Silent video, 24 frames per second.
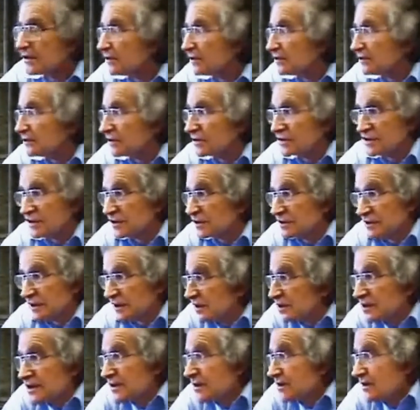goal and so
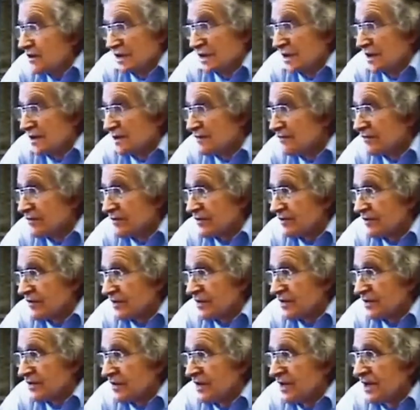on. There just aren't any
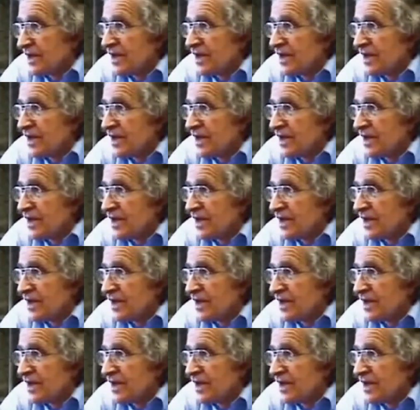formulas.